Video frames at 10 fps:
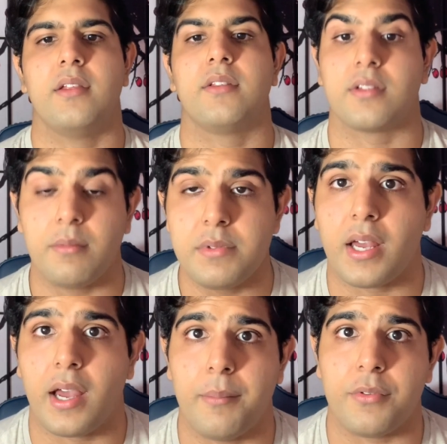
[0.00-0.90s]

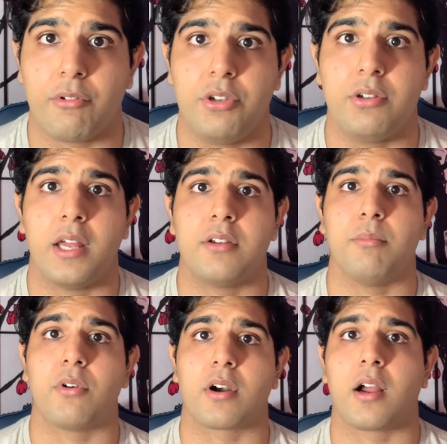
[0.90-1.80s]
Sometimes when you get
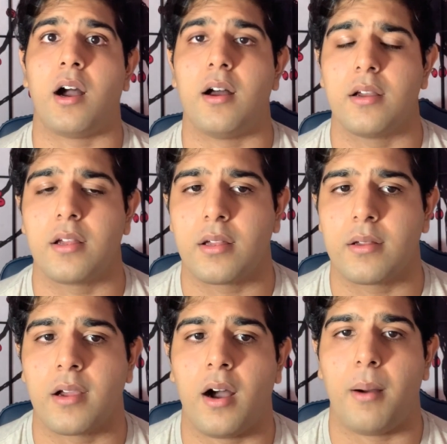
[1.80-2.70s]
into more
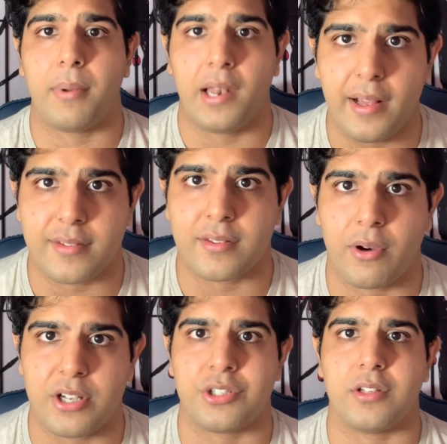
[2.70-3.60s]
complex
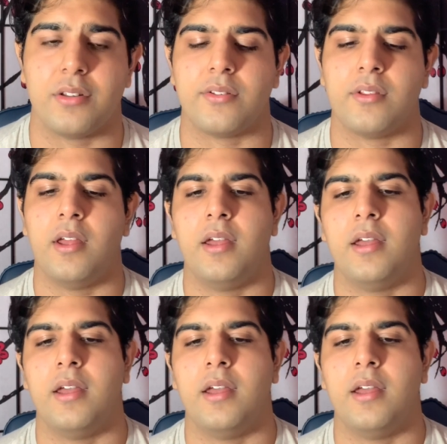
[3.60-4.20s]
questions,